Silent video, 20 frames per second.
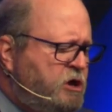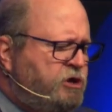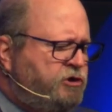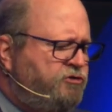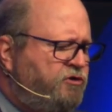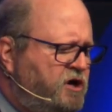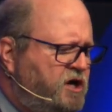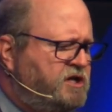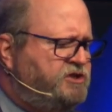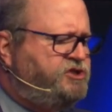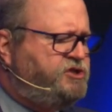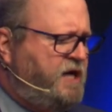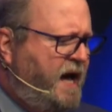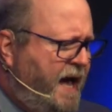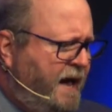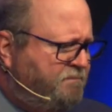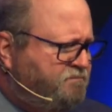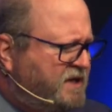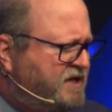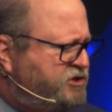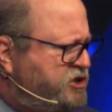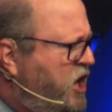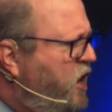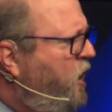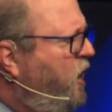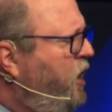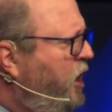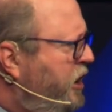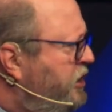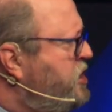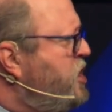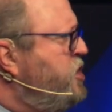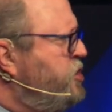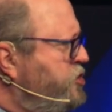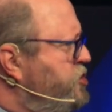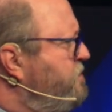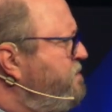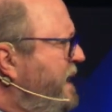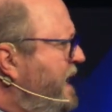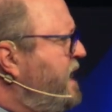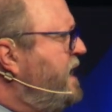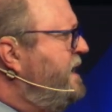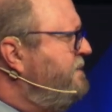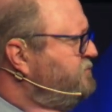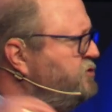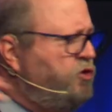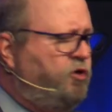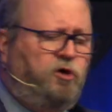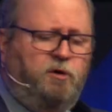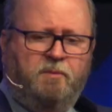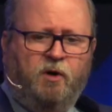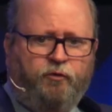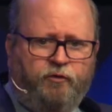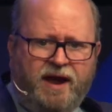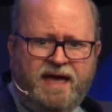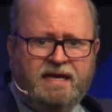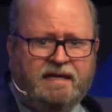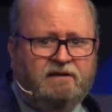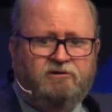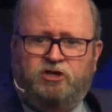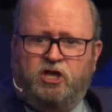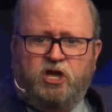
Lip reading: you're in a job that's hard, you become Norma Rae.